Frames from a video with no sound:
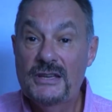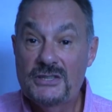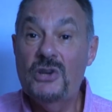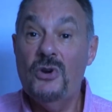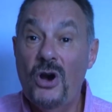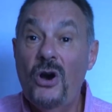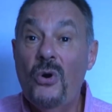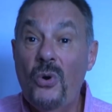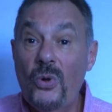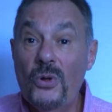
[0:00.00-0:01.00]
So are
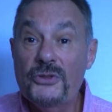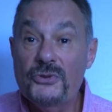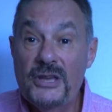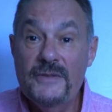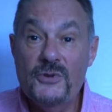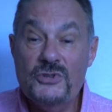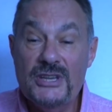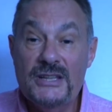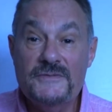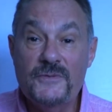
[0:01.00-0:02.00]
all three of your
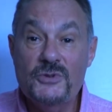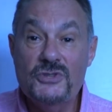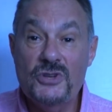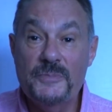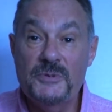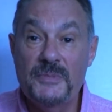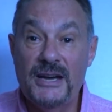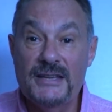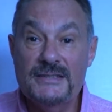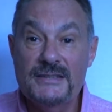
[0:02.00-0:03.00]
sales forces
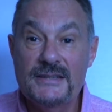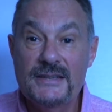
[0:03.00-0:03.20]
optimized?